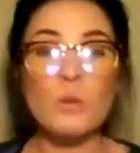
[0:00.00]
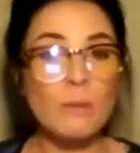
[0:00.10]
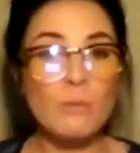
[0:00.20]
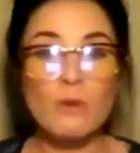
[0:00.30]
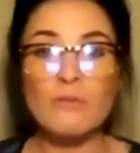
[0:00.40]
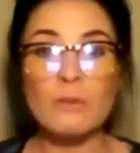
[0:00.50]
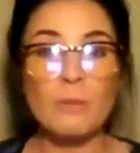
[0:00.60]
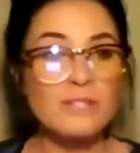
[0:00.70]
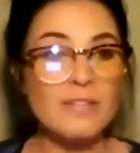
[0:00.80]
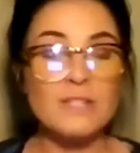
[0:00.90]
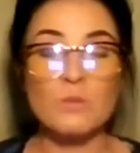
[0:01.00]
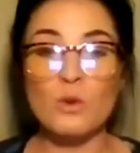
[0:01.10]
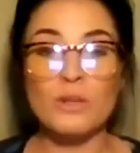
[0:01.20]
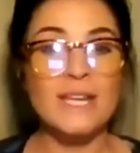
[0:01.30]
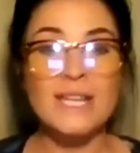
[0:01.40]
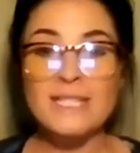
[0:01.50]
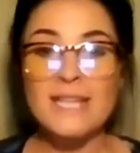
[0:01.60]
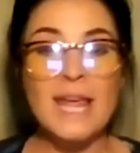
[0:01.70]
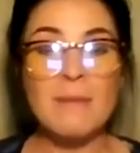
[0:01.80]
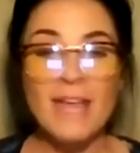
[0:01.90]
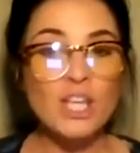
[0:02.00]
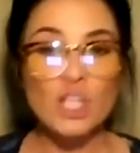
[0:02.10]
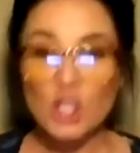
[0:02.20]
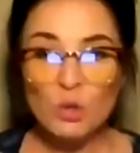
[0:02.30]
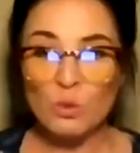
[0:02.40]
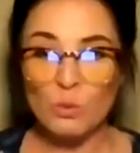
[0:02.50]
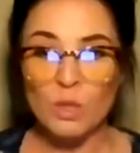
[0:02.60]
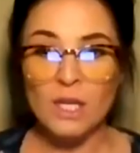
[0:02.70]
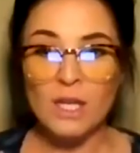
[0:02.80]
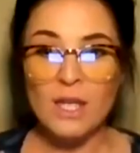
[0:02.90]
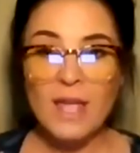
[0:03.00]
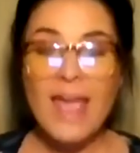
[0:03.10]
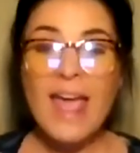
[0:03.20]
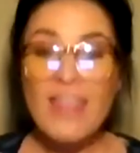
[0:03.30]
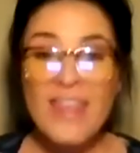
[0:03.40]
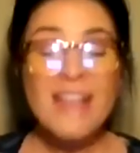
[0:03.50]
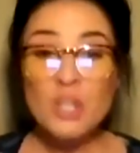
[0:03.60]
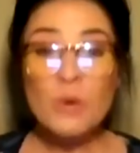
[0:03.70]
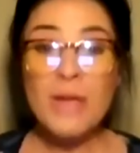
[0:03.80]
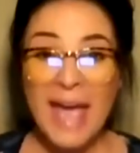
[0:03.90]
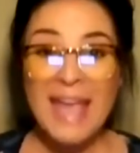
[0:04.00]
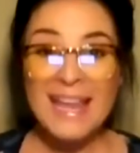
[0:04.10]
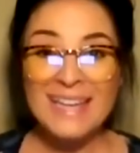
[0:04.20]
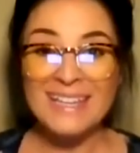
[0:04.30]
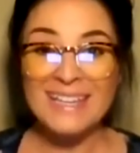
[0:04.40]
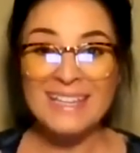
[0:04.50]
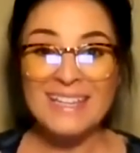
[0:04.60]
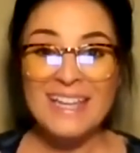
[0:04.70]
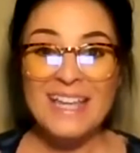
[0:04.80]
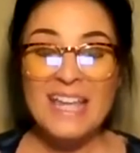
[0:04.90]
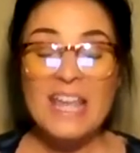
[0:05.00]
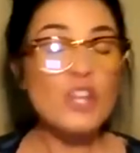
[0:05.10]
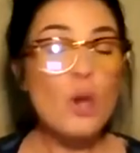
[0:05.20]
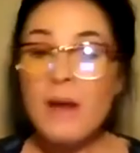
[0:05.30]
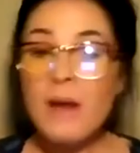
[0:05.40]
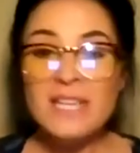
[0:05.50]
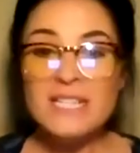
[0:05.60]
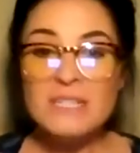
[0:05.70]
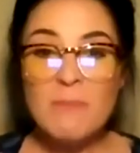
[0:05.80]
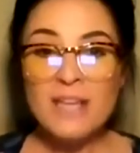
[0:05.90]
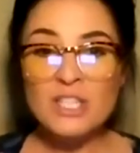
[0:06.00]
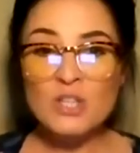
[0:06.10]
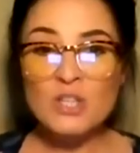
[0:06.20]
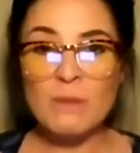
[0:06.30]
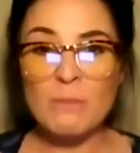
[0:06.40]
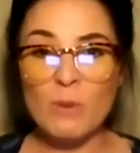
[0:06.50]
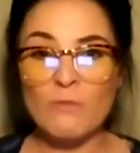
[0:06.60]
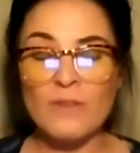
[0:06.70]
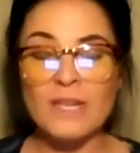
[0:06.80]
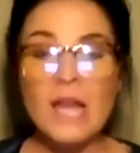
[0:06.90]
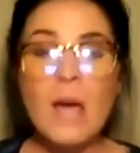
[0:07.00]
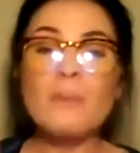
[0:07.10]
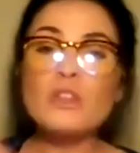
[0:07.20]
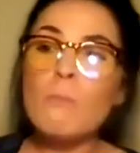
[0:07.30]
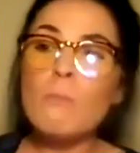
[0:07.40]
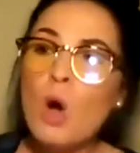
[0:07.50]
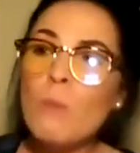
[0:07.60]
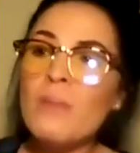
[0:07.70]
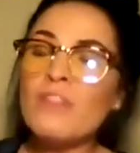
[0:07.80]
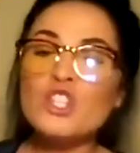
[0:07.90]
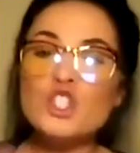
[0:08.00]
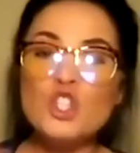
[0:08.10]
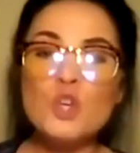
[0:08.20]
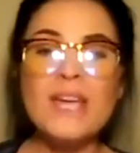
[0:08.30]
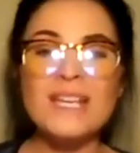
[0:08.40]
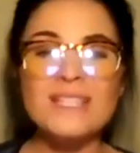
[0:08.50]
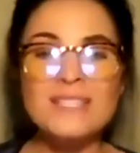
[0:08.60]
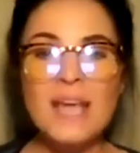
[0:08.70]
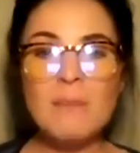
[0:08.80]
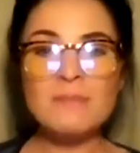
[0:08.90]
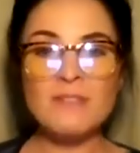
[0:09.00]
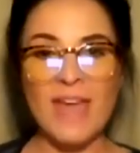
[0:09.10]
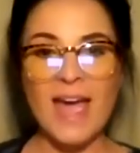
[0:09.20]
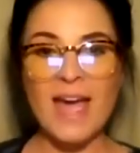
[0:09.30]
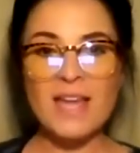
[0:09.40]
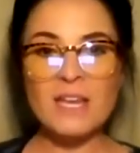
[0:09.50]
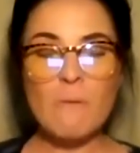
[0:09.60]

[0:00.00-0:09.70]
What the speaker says: one perfect person in this world, and his name ain't you. And that's okay. Nobody expects you to be perfect. But the moment that you accept that,